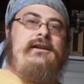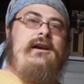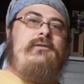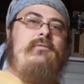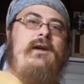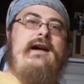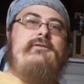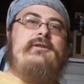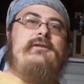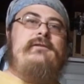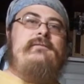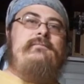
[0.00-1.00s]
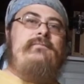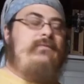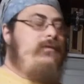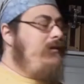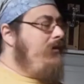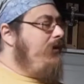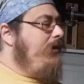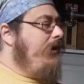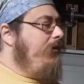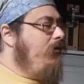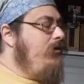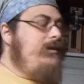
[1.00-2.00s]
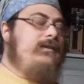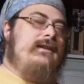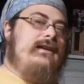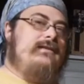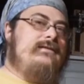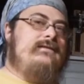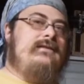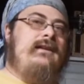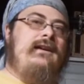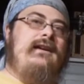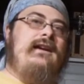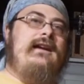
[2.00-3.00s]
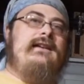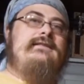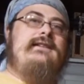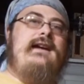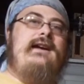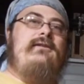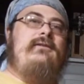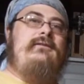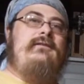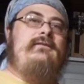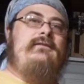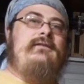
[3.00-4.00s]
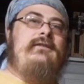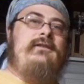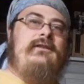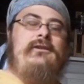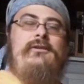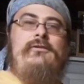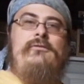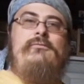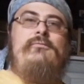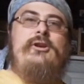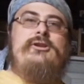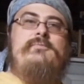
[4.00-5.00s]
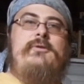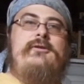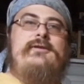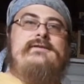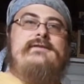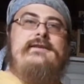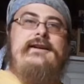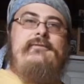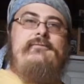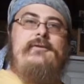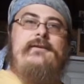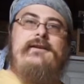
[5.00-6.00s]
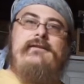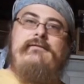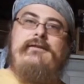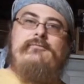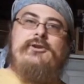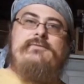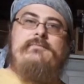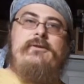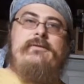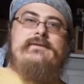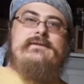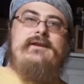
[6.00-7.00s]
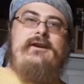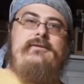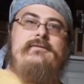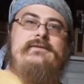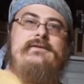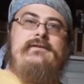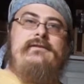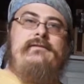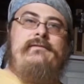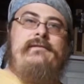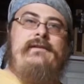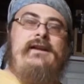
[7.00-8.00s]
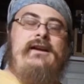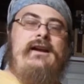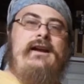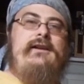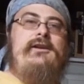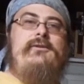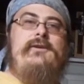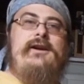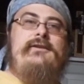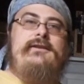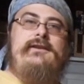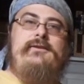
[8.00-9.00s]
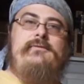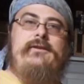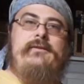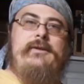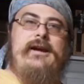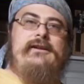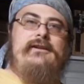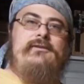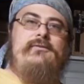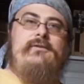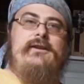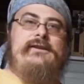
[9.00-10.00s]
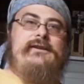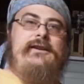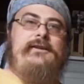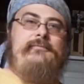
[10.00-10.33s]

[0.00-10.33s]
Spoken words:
A router can look at this and tell which part is the network and which part is the host, and know how to deal with the packet accordingly.